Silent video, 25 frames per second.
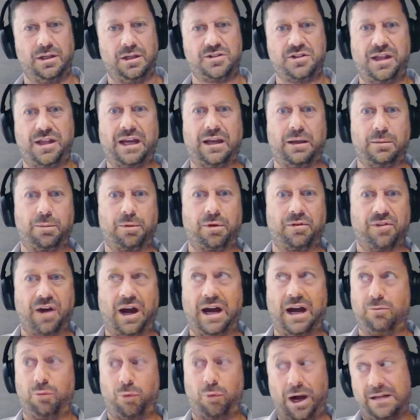And so that could
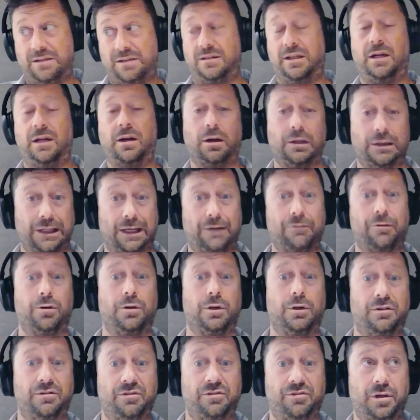provide right there a
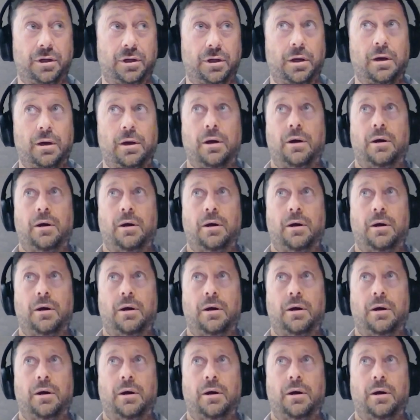level of,